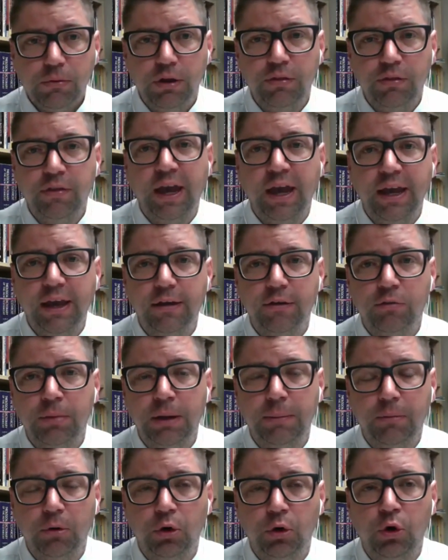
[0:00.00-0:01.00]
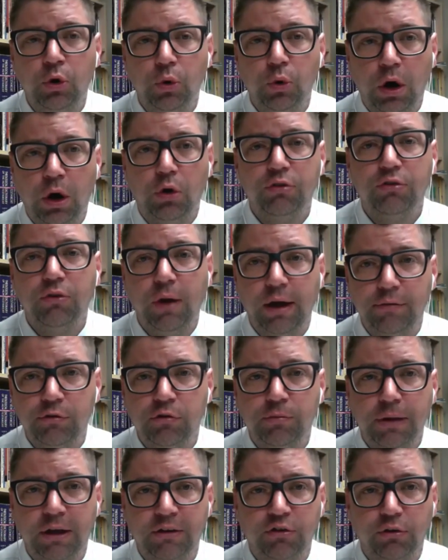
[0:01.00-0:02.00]
they, as people who also have
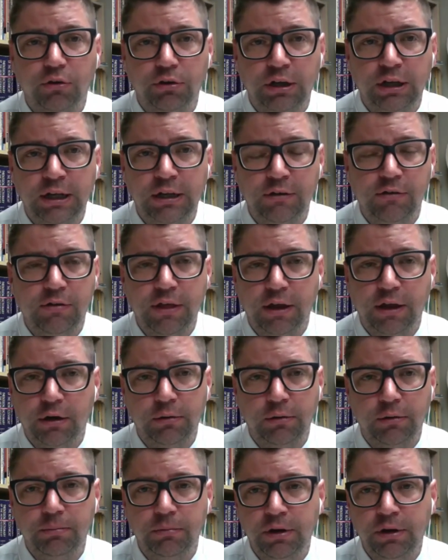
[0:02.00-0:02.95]
special needs that are